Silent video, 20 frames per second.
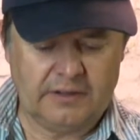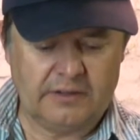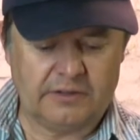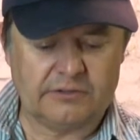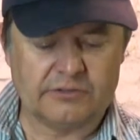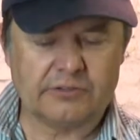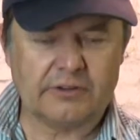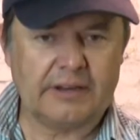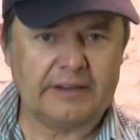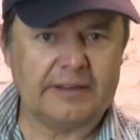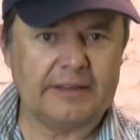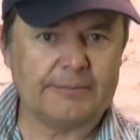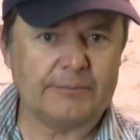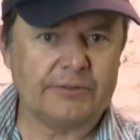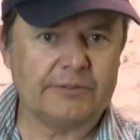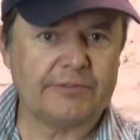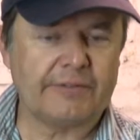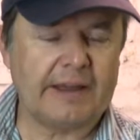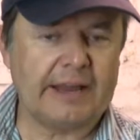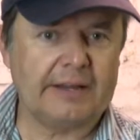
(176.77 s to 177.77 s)
and try and get them
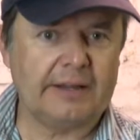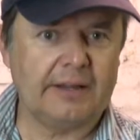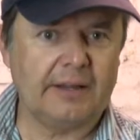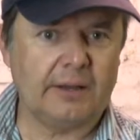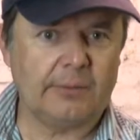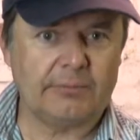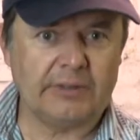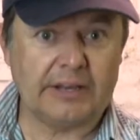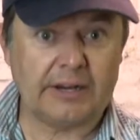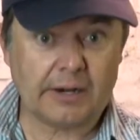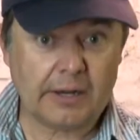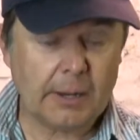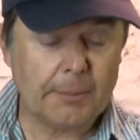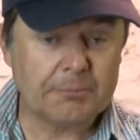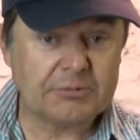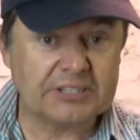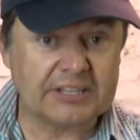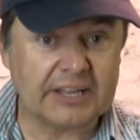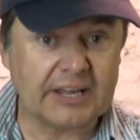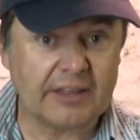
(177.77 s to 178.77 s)
to fatten up, they
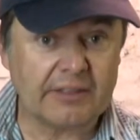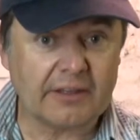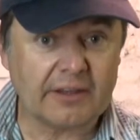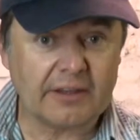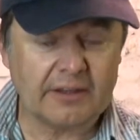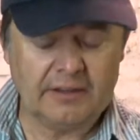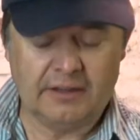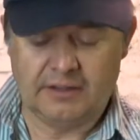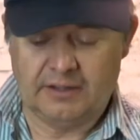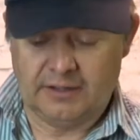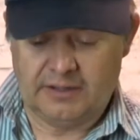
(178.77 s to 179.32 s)
clump together,